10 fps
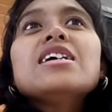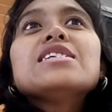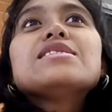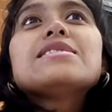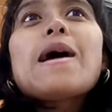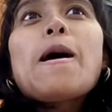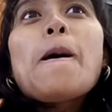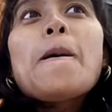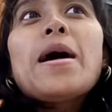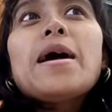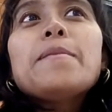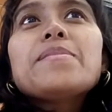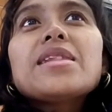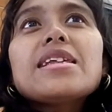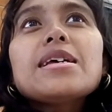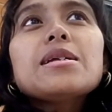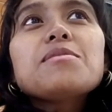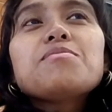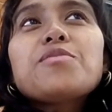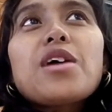So it
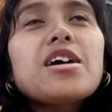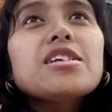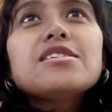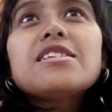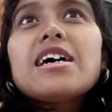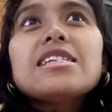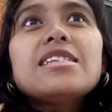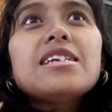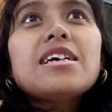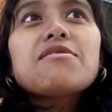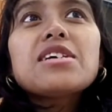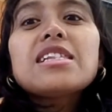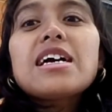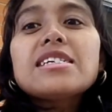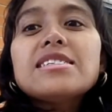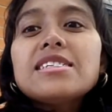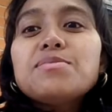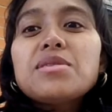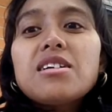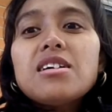prior to that, then I realized it's
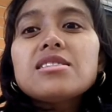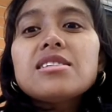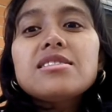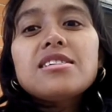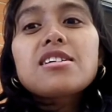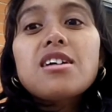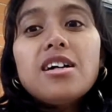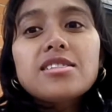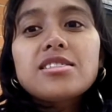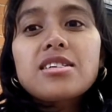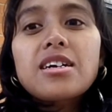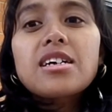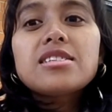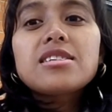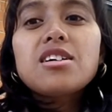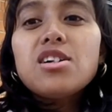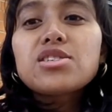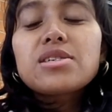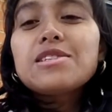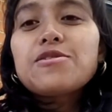because it's their culture. It's a
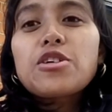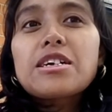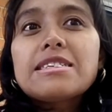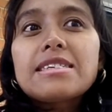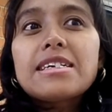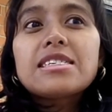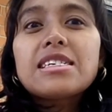cultural differences.